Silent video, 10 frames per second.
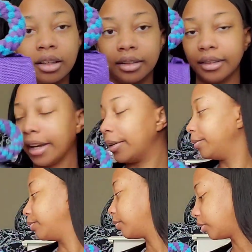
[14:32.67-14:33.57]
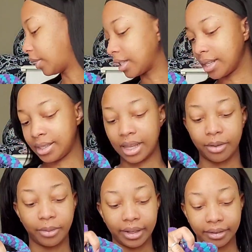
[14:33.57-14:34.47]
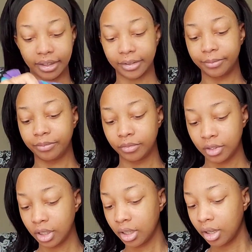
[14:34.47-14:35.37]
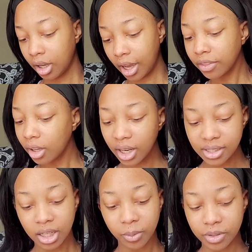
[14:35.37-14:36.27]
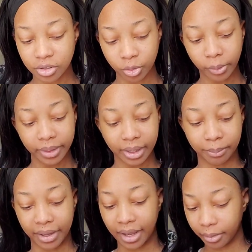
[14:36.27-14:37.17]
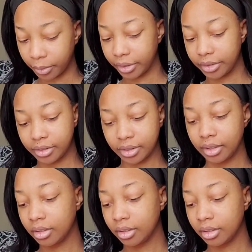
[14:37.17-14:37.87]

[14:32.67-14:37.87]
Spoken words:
Yeah, that's a set right there. I thought I said it was throwing it backwards.